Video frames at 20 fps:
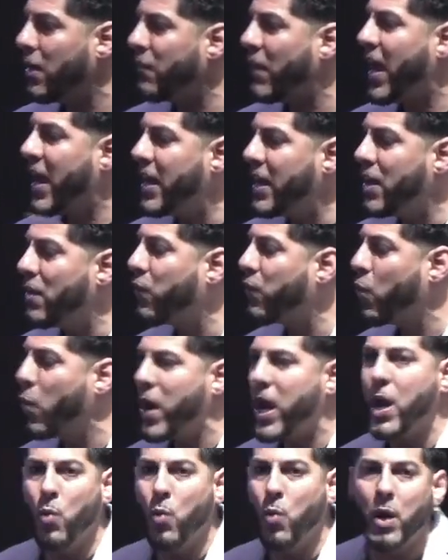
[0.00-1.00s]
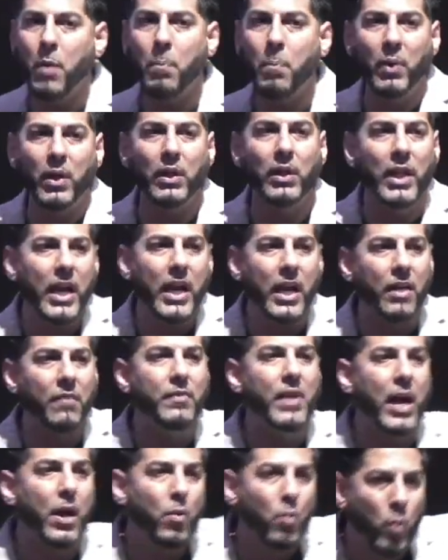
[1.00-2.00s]
And if we would believe,
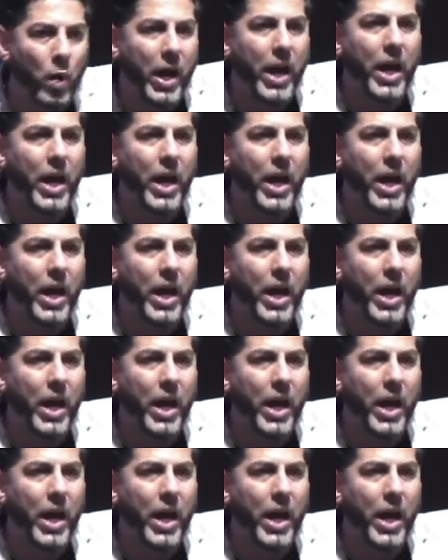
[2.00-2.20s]
then we